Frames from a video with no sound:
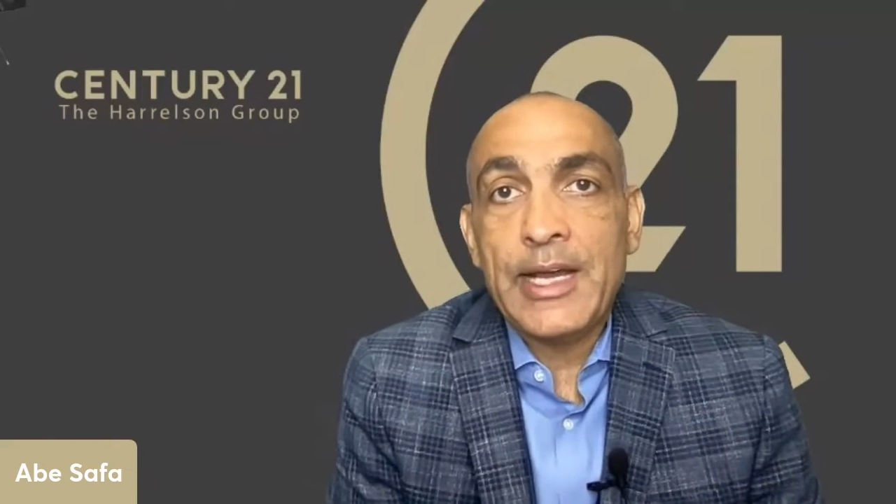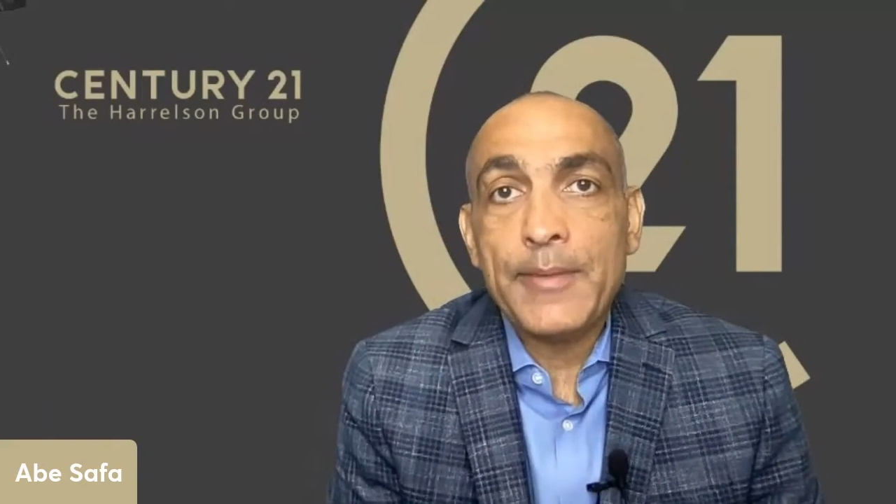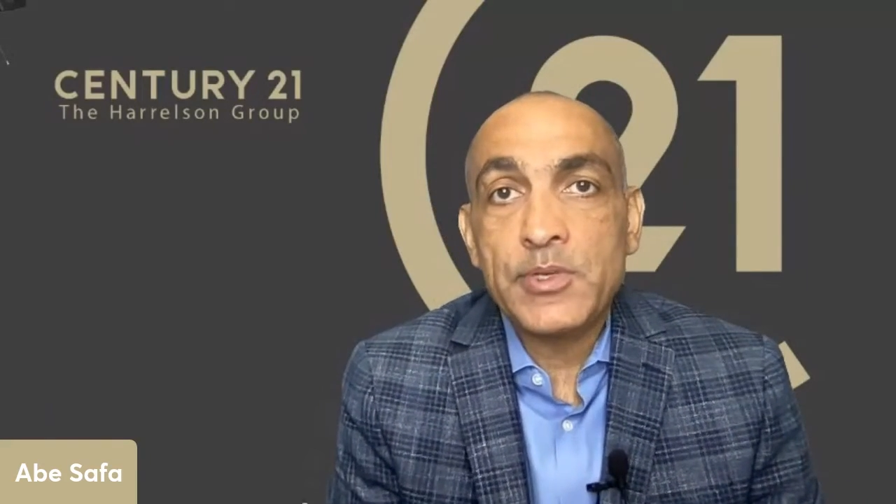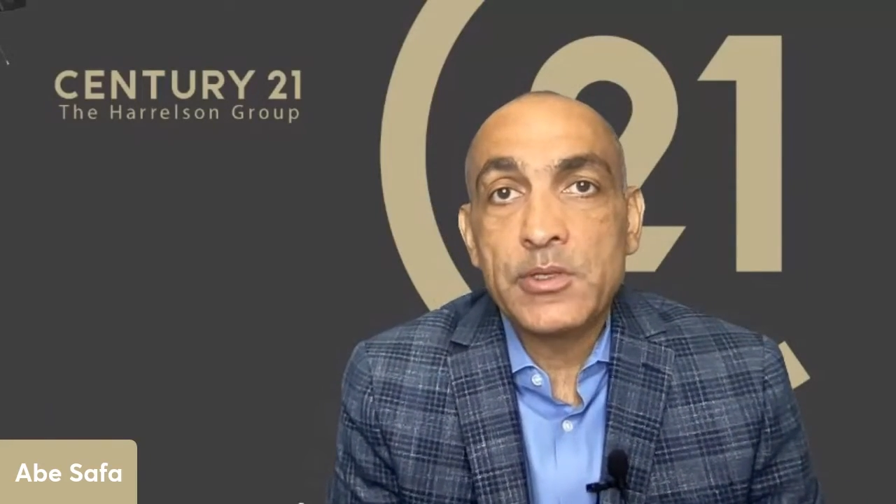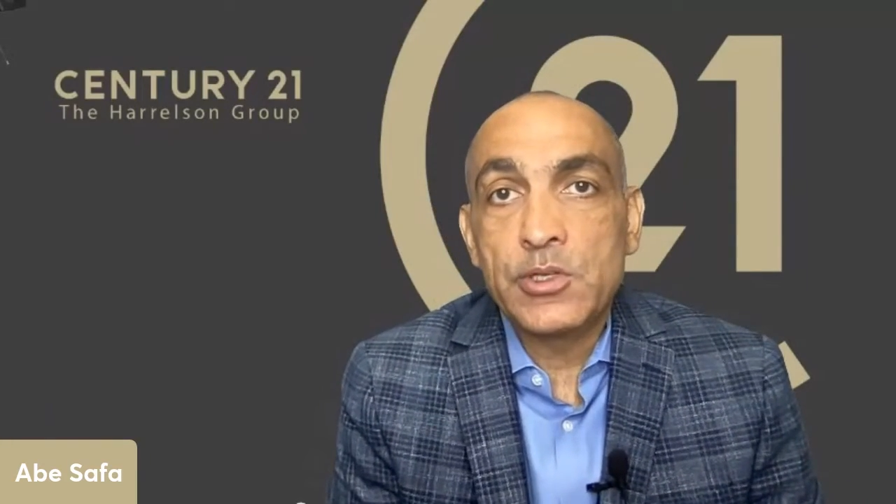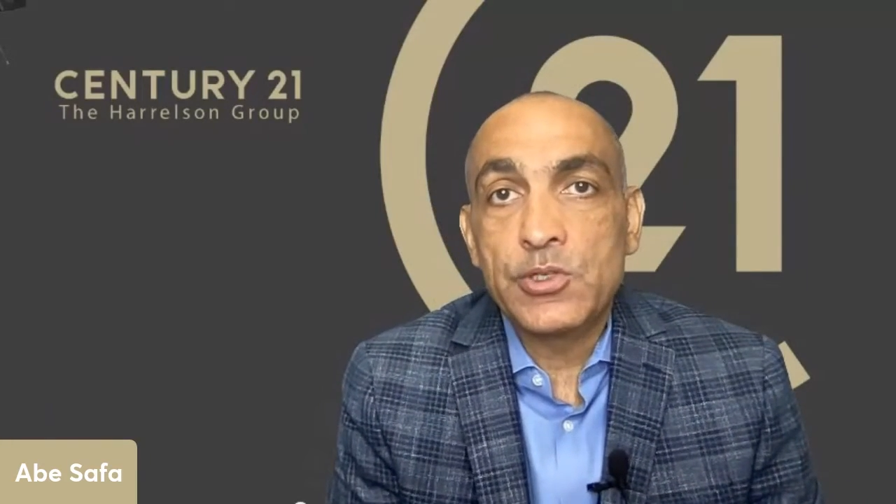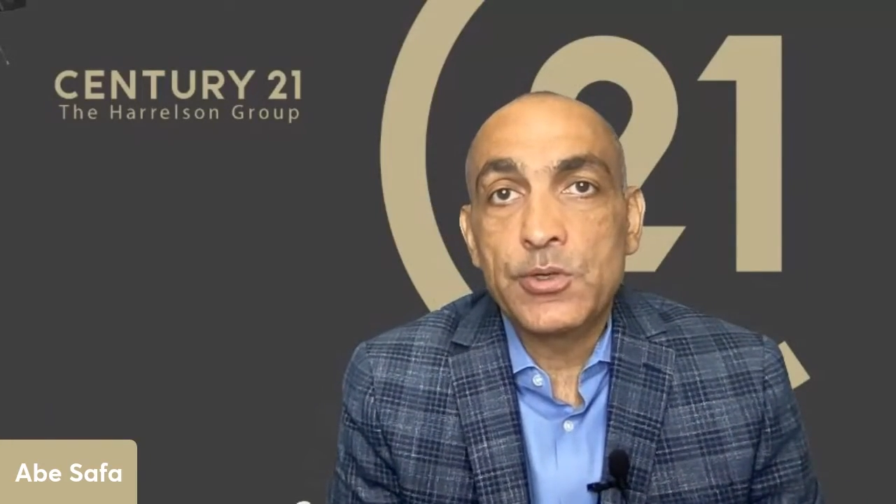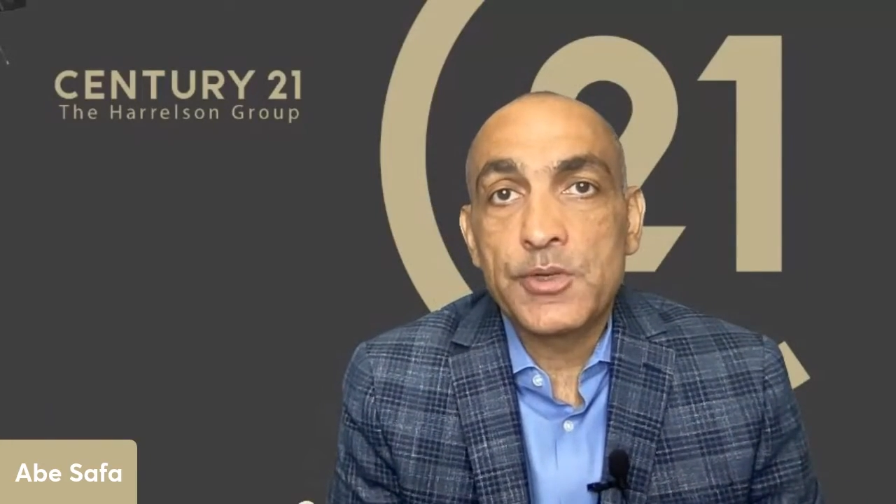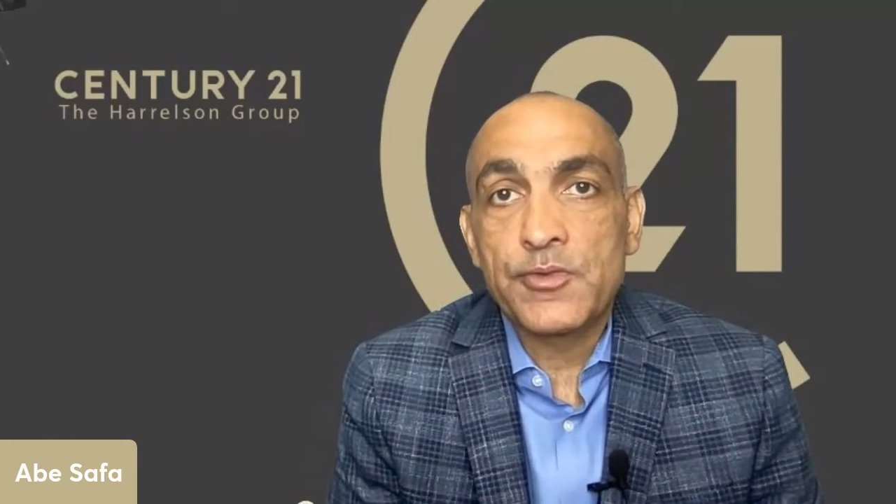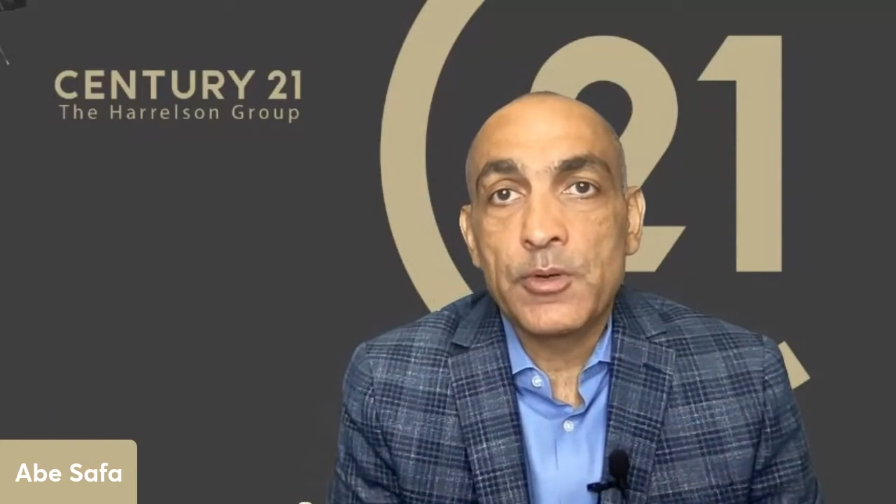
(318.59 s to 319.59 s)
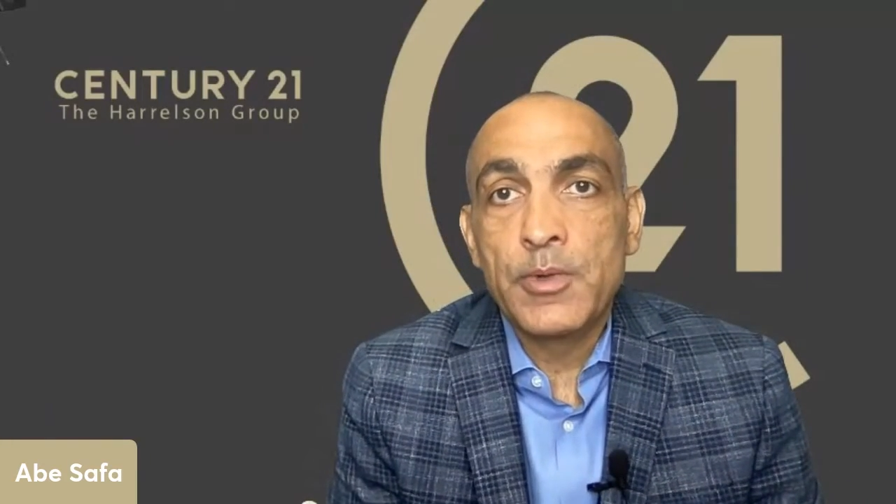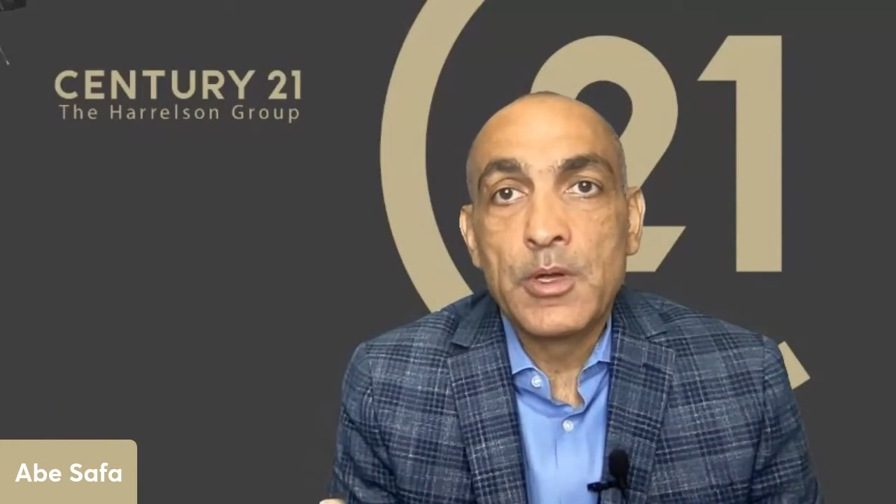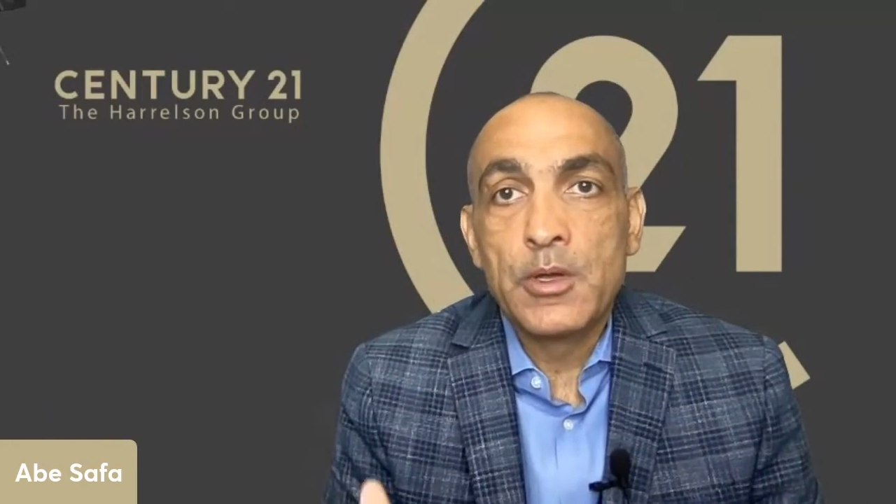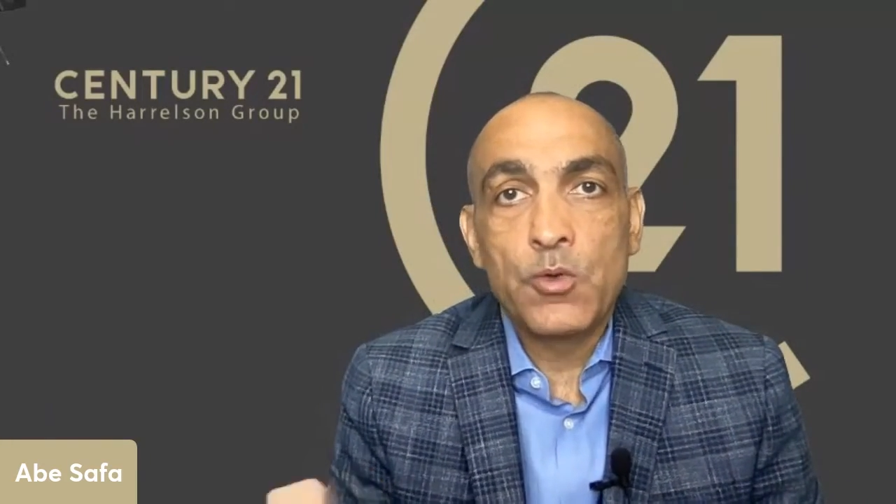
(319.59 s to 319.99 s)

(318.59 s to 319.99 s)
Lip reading: options to choose from.